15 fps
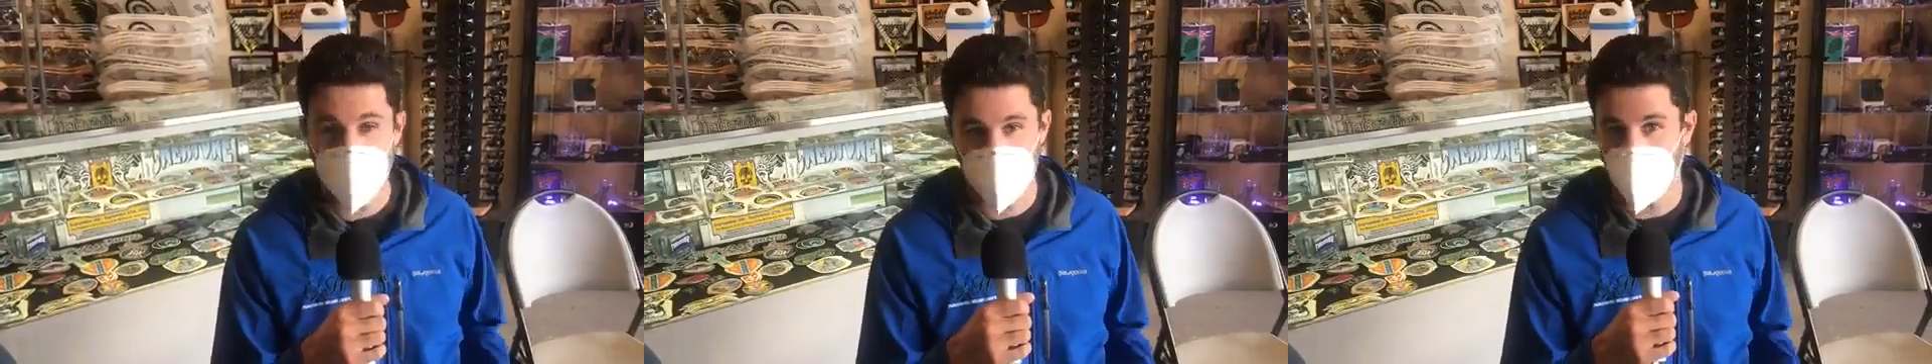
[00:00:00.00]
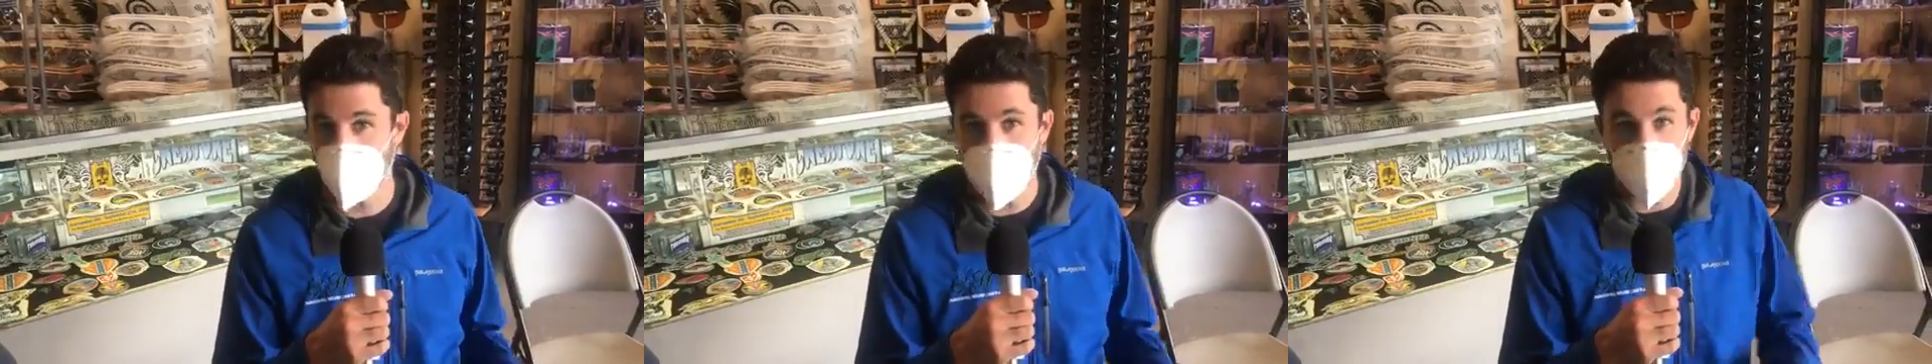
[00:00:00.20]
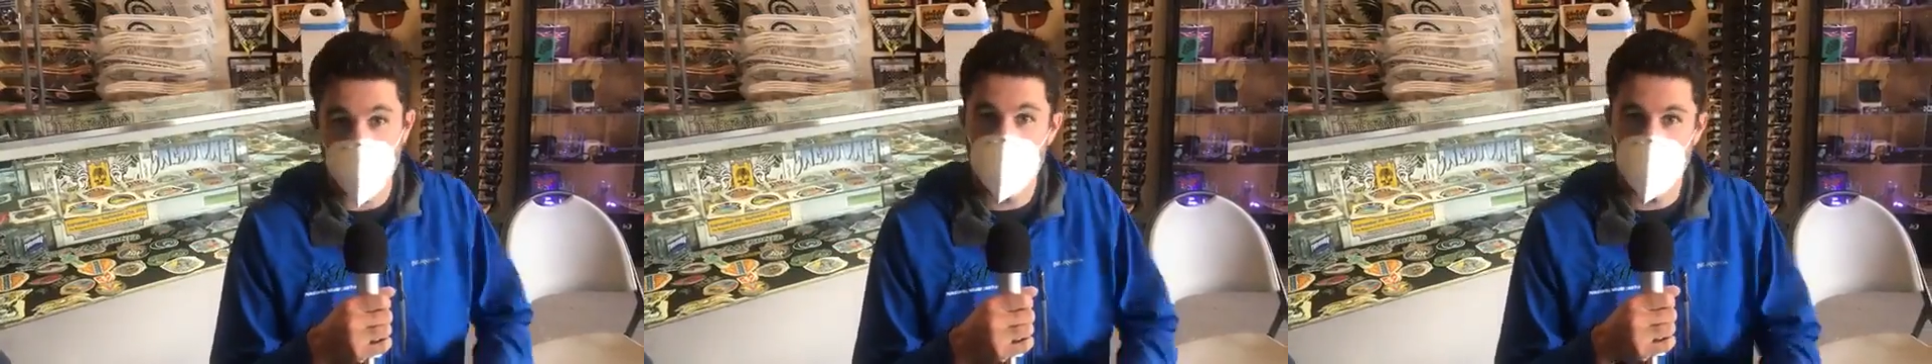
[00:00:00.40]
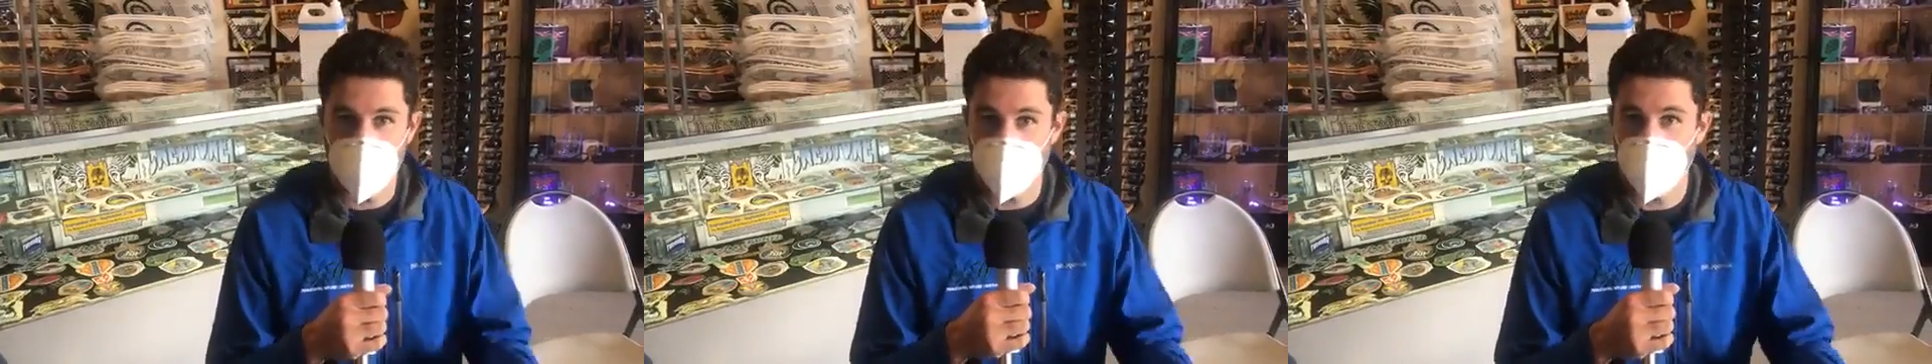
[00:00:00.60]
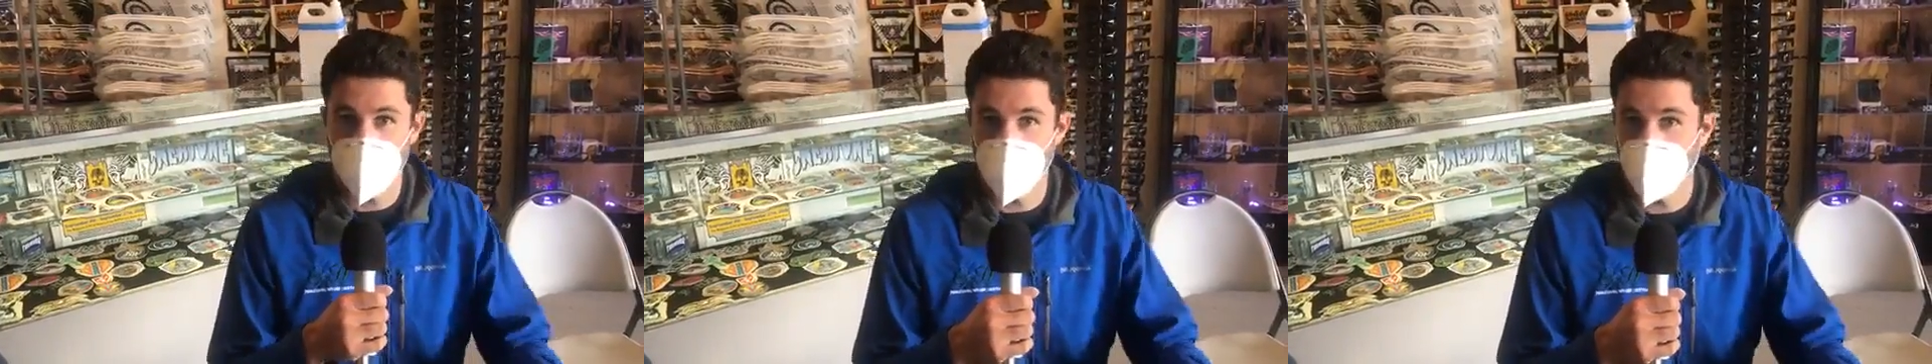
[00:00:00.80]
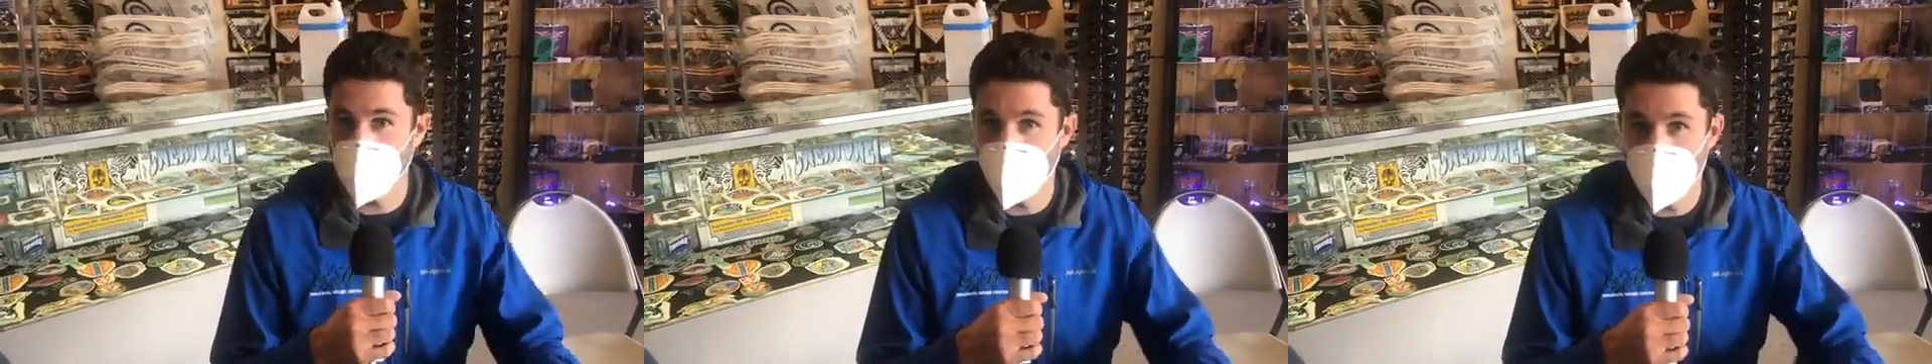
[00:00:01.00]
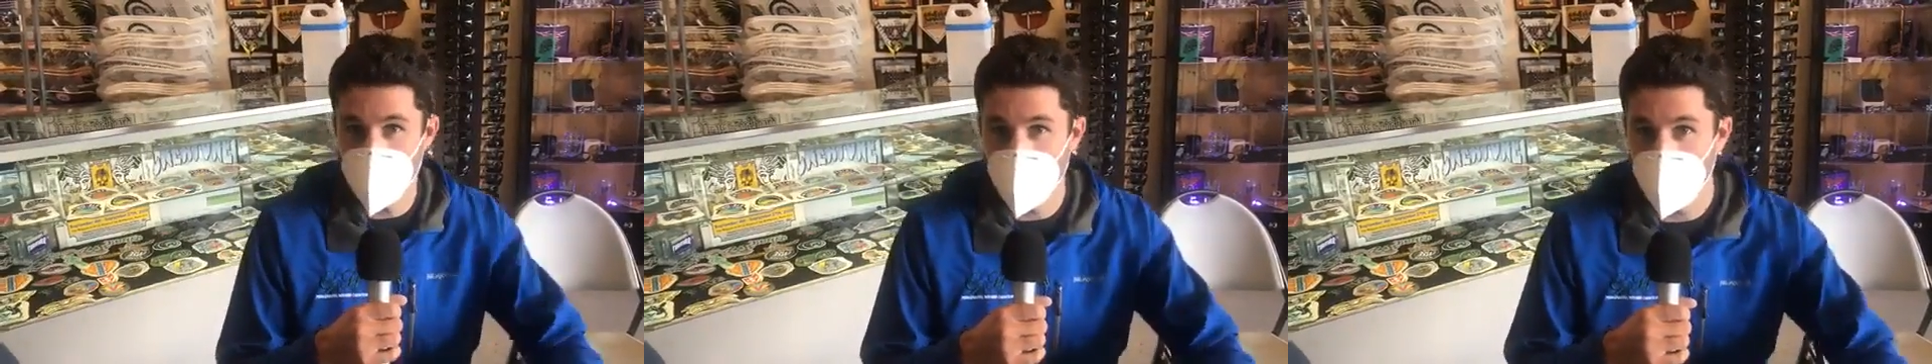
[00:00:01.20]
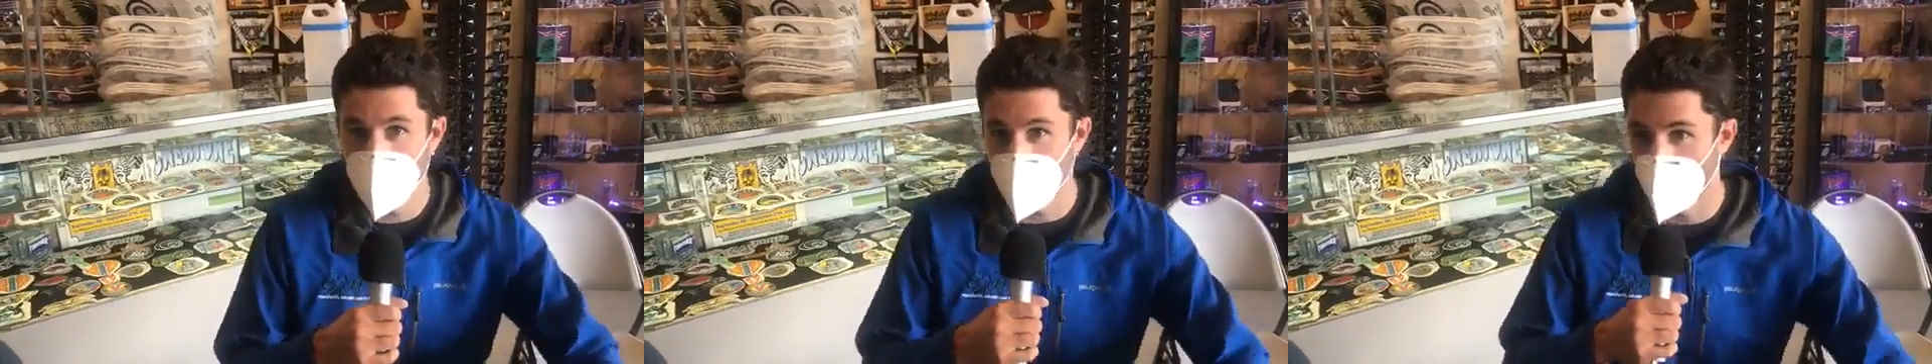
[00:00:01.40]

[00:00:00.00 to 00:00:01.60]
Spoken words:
so I paddle, like I said, in a limited,